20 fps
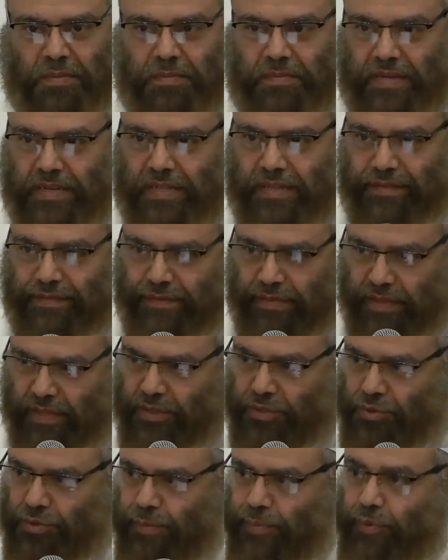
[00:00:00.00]
talk about many different
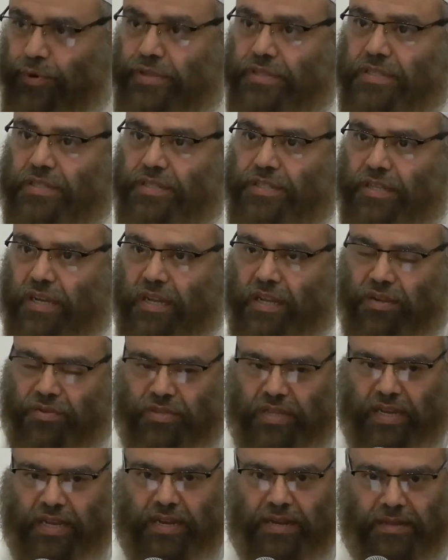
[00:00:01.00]
things. 2 points
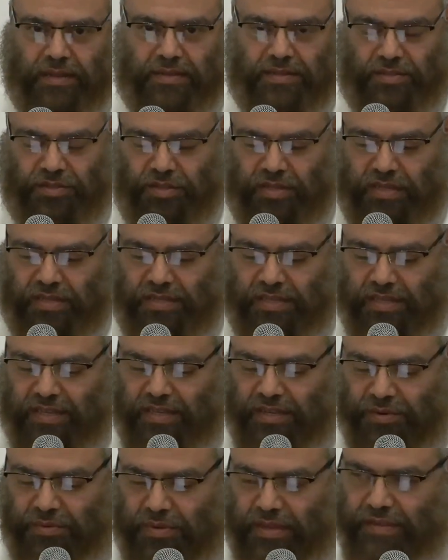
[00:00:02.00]
inshallah ta'ala so that
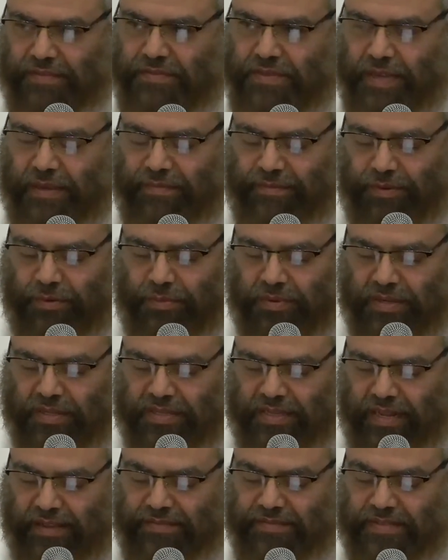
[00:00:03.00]
we have time for
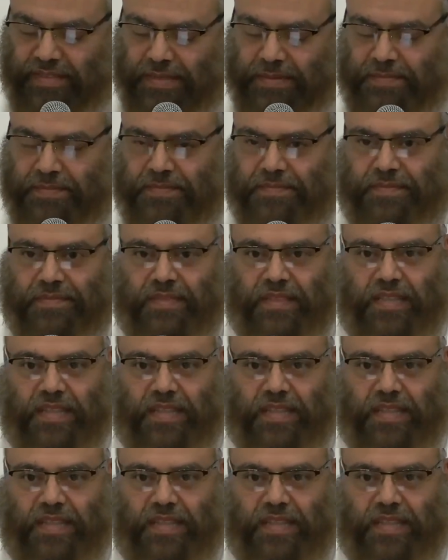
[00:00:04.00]
what is left.